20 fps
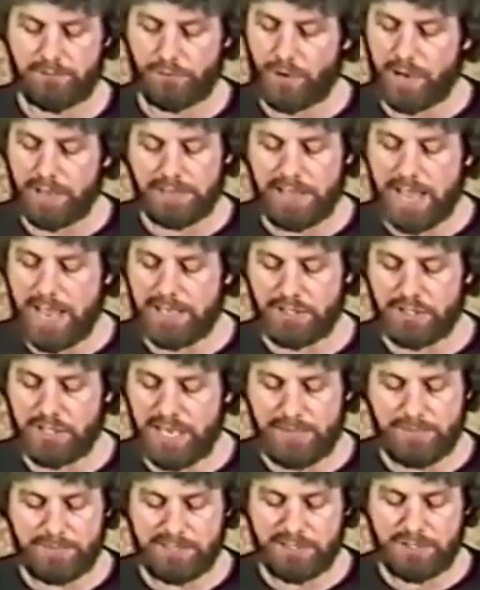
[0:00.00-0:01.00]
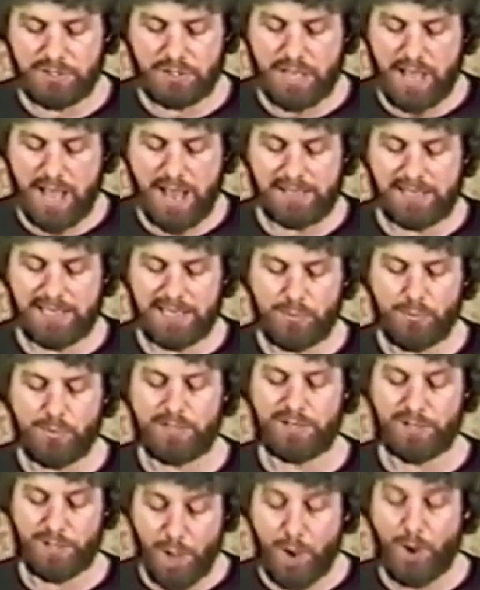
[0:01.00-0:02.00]
For unlike James and John, he
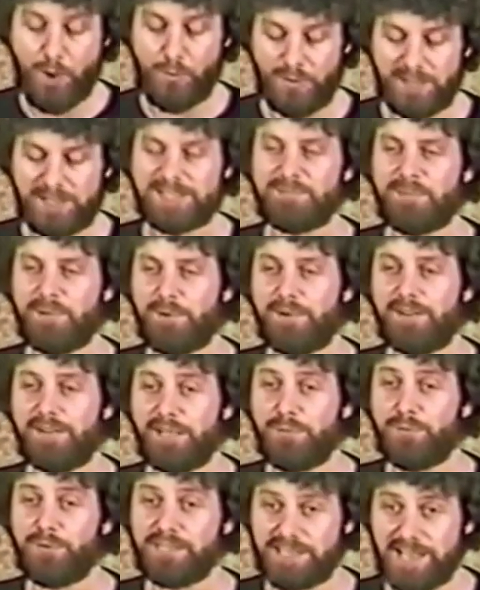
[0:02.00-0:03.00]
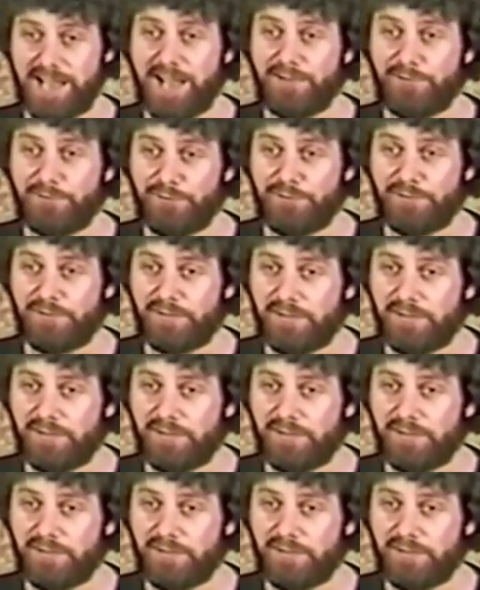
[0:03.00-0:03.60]
would know what spirit he was of.